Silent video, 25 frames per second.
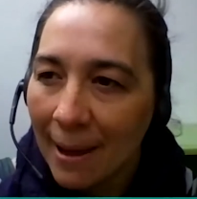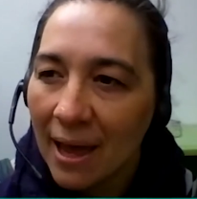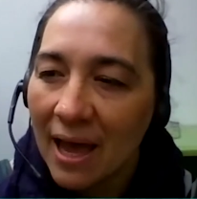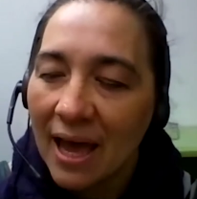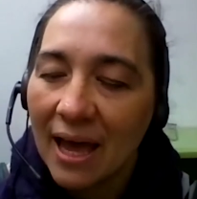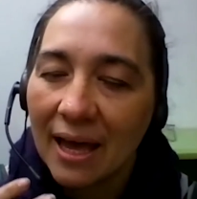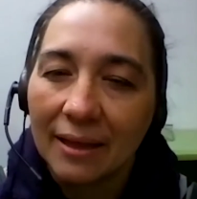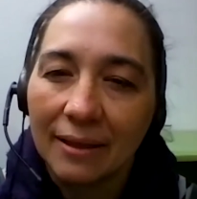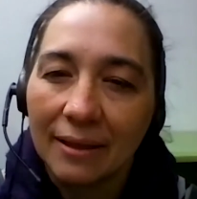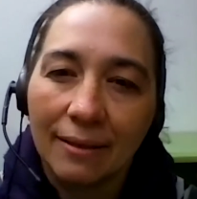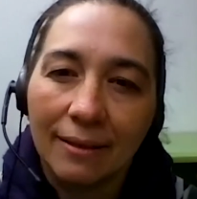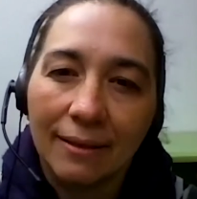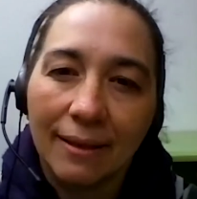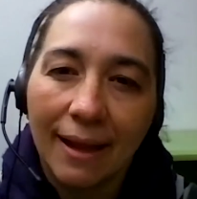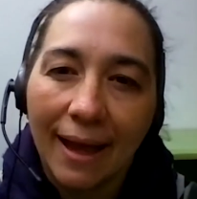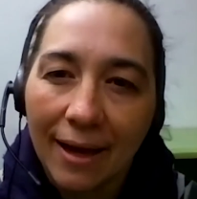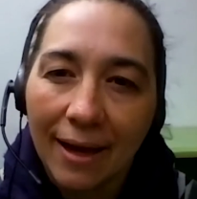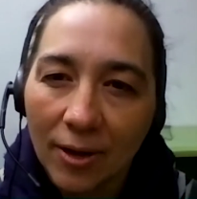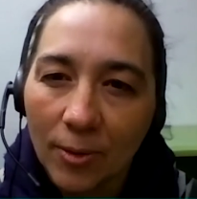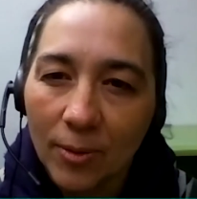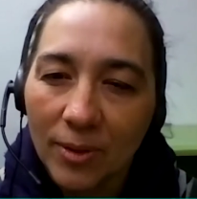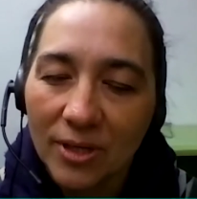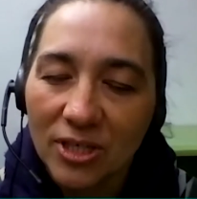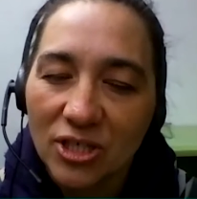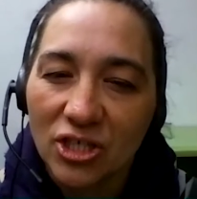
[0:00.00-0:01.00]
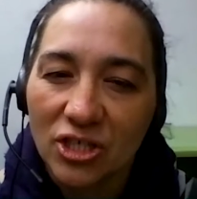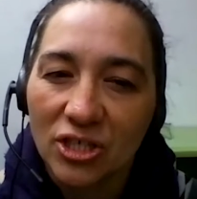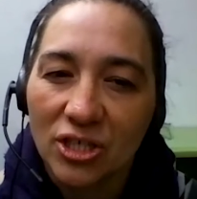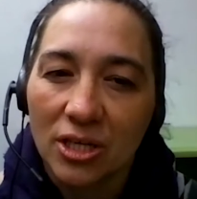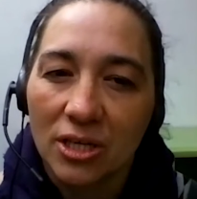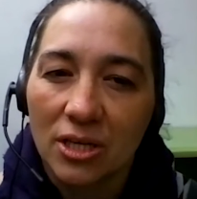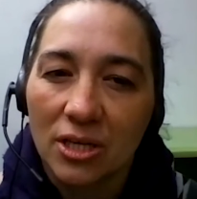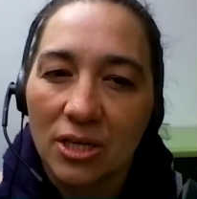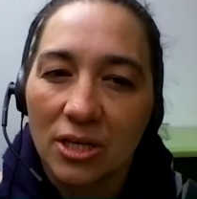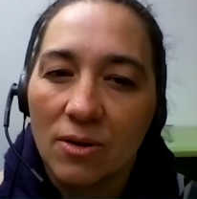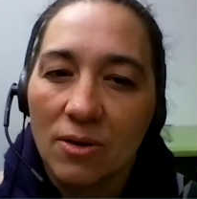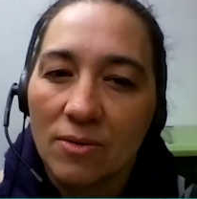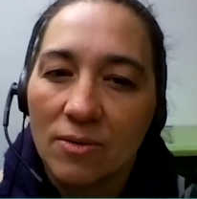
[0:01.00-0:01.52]
and language to
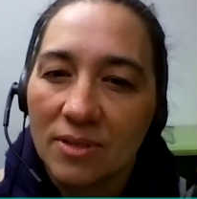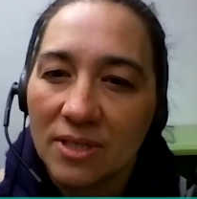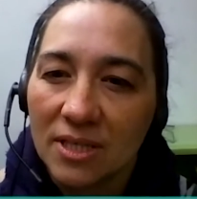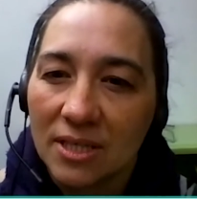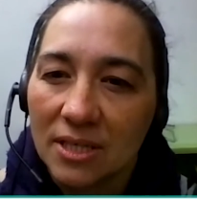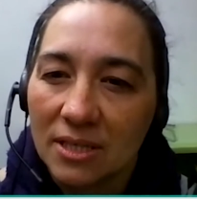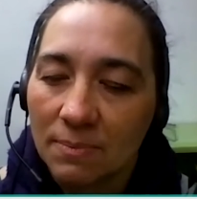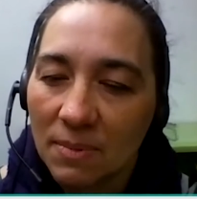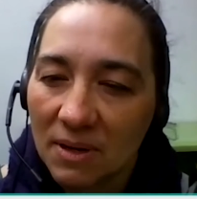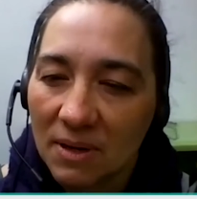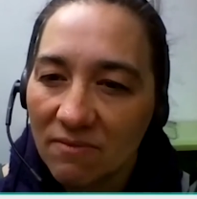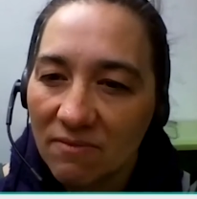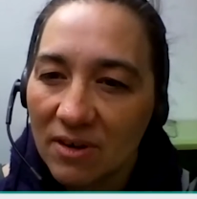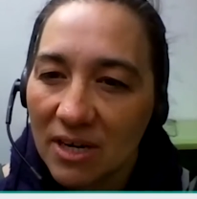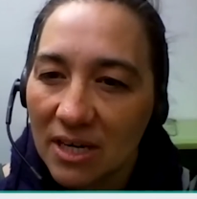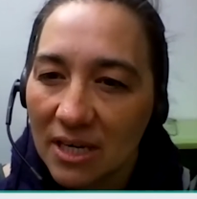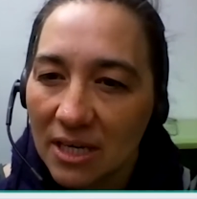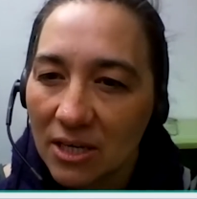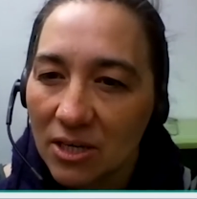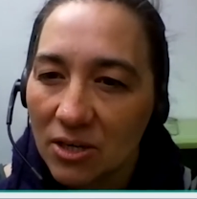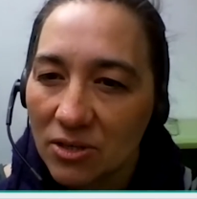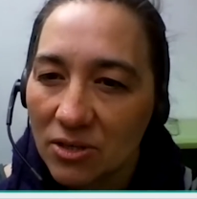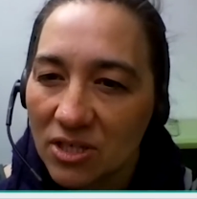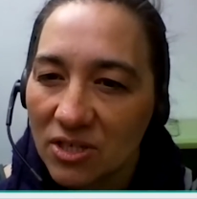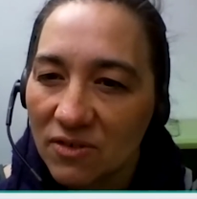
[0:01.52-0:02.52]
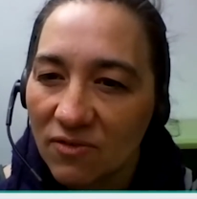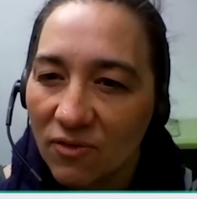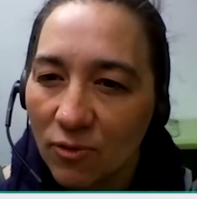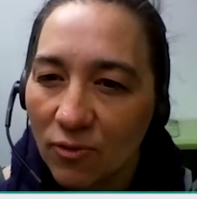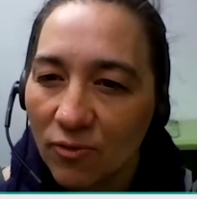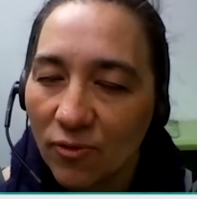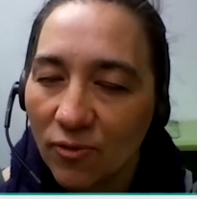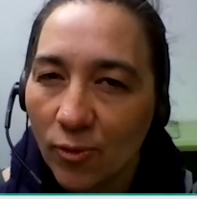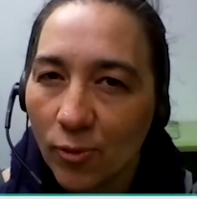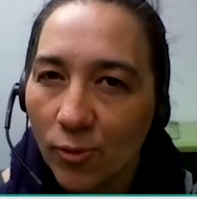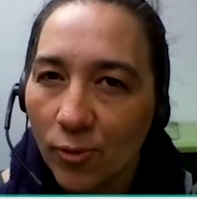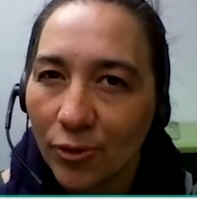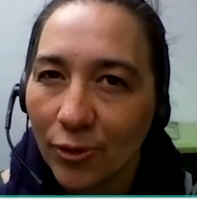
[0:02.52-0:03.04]
use has been really useful
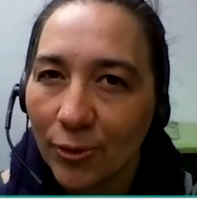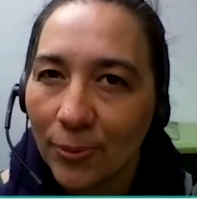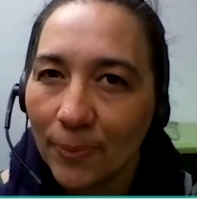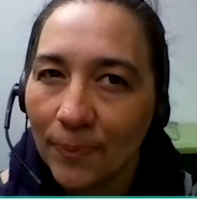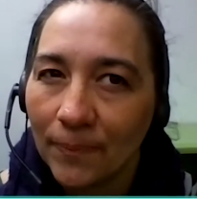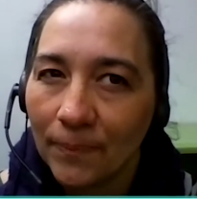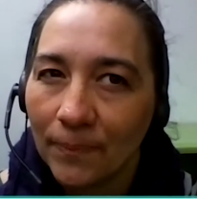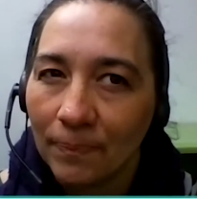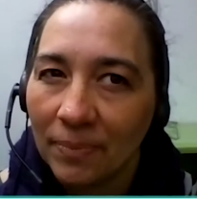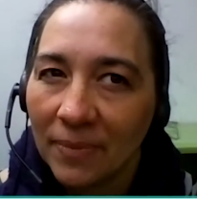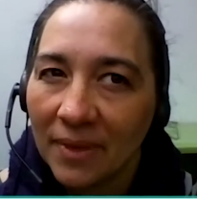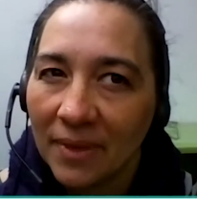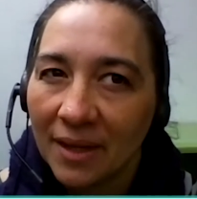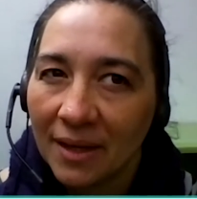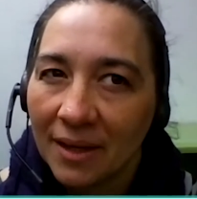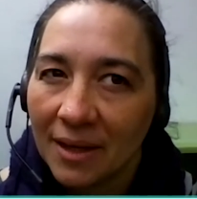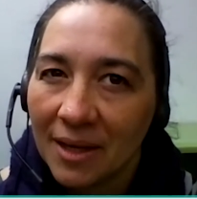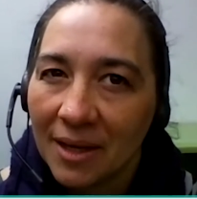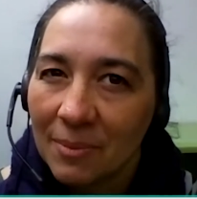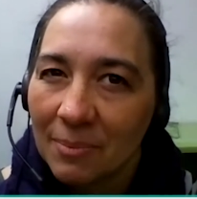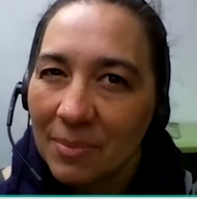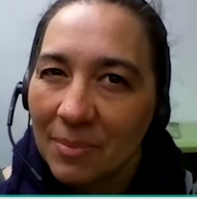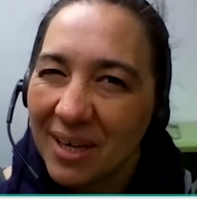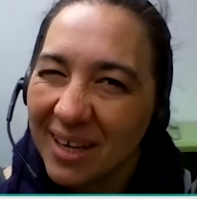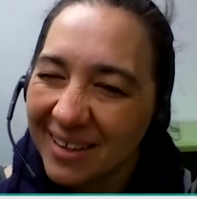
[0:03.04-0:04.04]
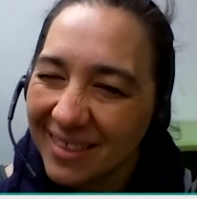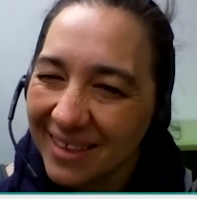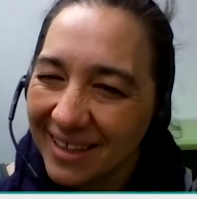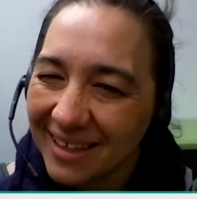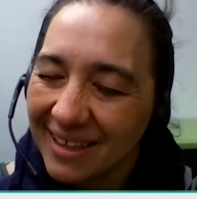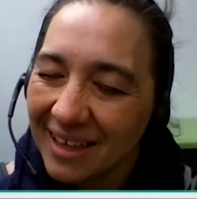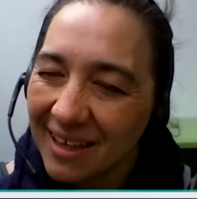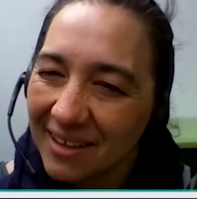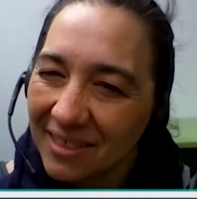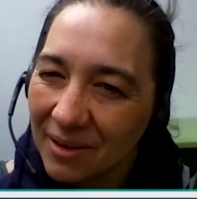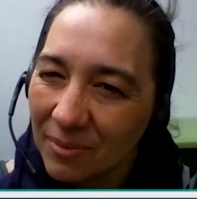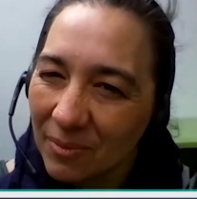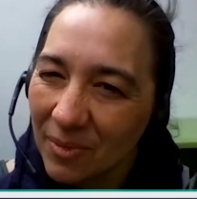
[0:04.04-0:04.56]
for them. But I think
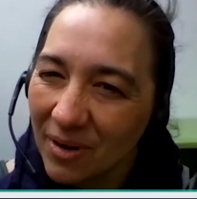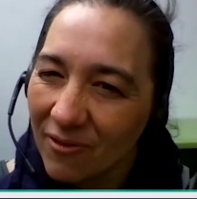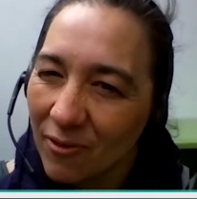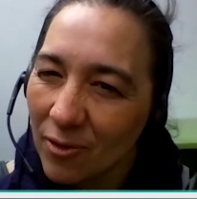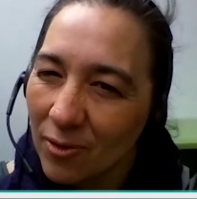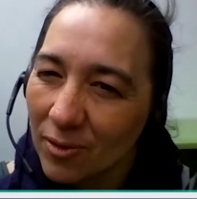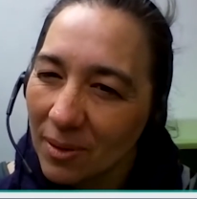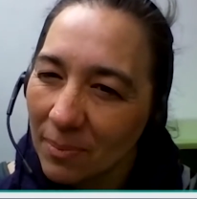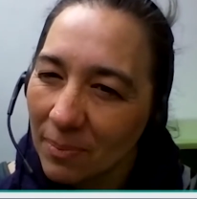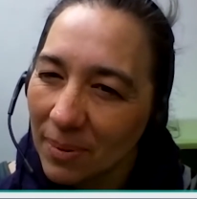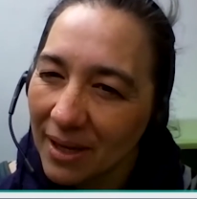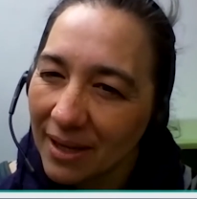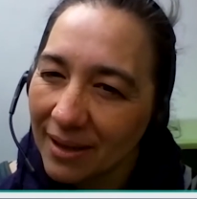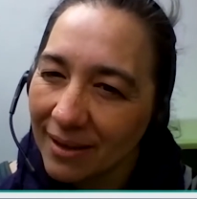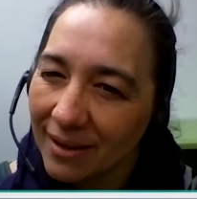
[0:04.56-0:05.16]
we're all a bit